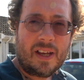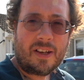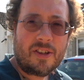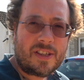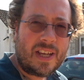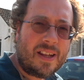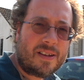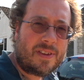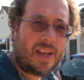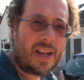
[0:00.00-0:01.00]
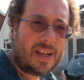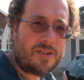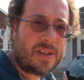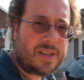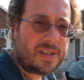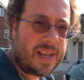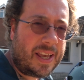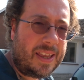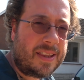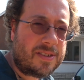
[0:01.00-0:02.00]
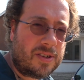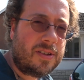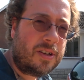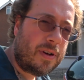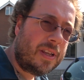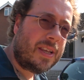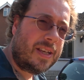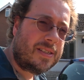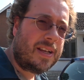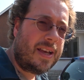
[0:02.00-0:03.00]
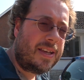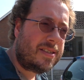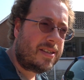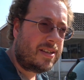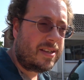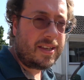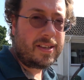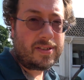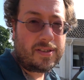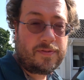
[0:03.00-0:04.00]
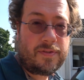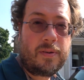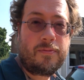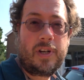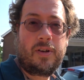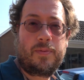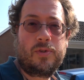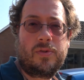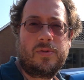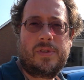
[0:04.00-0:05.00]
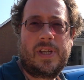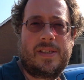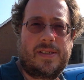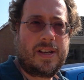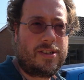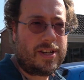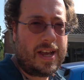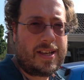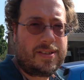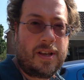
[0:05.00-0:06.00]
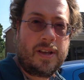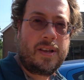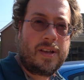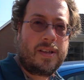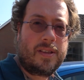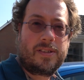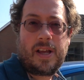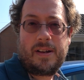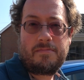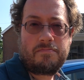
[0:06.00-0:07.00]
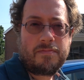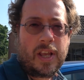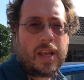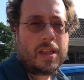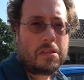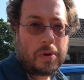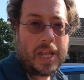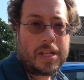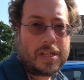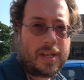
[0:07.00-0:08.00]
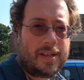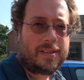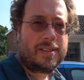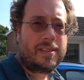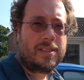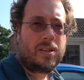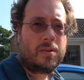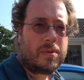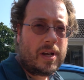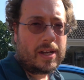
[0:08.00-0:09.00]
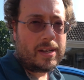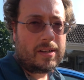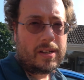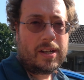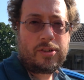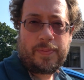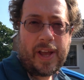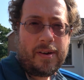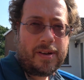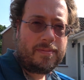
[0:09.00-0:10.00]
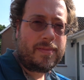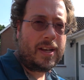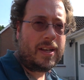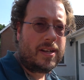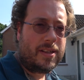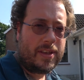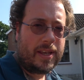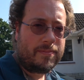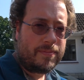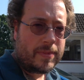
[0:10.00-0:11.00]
A good deal of the electricity that's on the grid these days is from renewable sources such as the sun, the wind, hydropower, that kind of thing.